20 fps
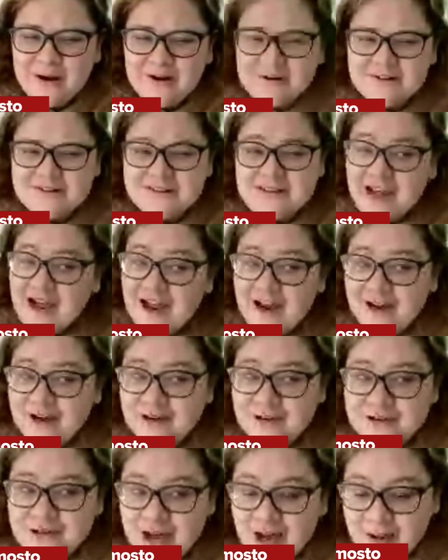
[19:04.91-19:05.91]
our
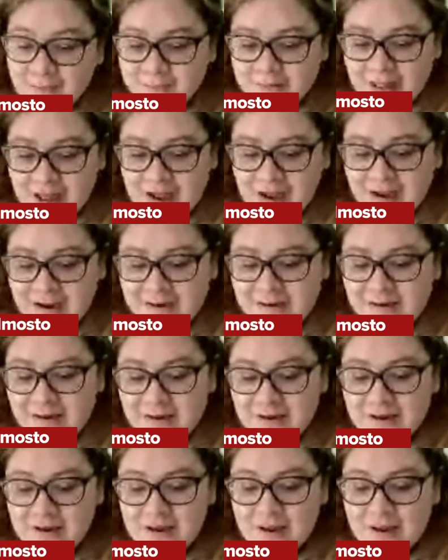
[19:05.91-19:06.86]
entire top line.